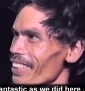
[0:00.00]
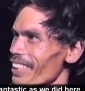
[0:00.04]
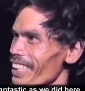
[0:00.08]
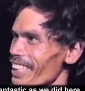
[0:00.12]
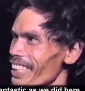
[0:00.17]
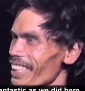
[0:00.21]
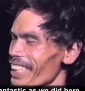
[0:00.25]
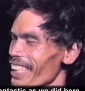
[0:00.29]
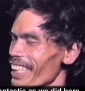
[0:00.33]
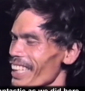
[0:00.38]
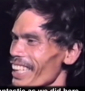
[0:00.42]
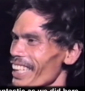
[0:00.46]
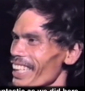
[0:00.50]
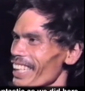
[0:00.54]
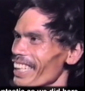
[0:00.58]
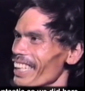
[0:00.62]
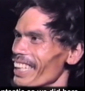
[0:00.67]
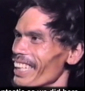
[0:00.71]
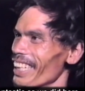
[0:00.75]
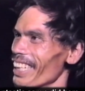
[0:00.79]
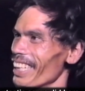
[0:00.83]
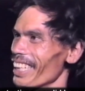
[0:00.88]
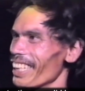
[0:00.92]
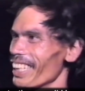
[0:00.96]
we did here.
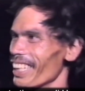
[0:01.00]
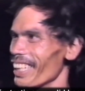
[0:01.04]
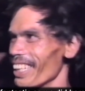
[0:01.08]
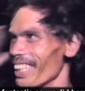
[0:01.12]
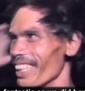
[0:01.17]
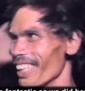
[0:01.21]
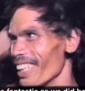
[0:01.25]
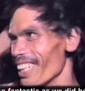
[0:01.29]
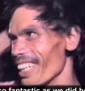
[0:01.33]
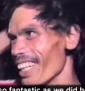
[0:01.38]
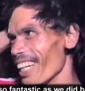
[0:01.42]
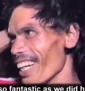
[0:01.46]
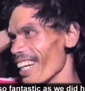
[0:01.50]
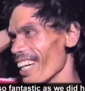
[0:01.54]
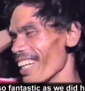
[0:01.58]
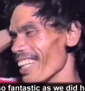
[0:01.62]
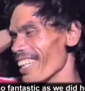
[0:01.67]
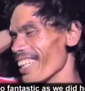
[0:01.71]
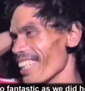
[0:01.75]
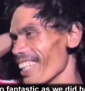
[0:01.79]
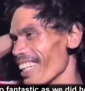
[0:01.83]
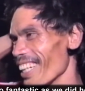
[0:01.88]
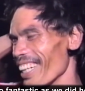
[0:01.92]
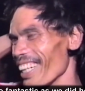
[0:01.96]

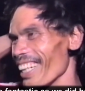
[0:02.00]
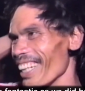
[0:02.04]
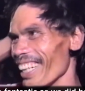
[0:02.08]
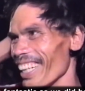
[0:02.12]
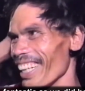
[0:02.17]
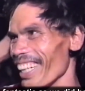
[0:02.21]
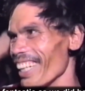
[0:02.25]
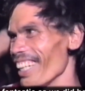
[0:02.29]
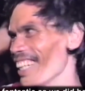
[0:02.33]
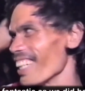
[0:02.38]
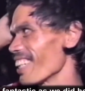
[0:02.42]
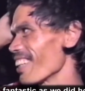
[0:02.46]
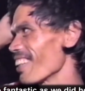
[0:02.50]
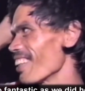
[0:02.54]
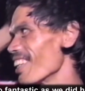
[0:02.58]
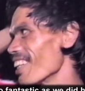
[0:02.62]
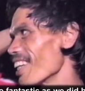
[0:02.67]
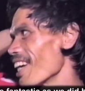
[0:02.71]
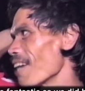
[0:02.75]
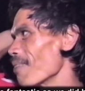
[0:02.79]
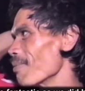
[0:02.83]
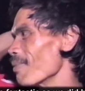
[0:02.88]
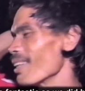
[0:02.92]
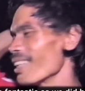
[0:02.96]
And uh,
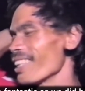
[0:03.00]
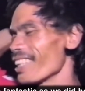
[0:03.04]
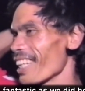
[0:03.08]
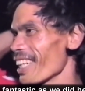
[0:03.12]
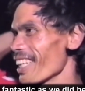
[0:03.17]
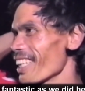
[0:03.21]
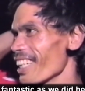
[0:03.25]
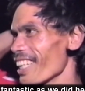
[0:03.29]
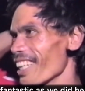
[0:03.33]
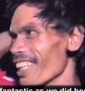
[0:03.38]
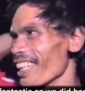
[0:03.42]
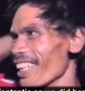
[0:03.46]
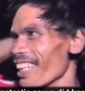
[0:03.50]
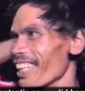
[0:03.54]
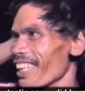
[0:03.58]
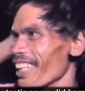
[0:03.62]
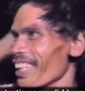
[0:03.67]
really amazing.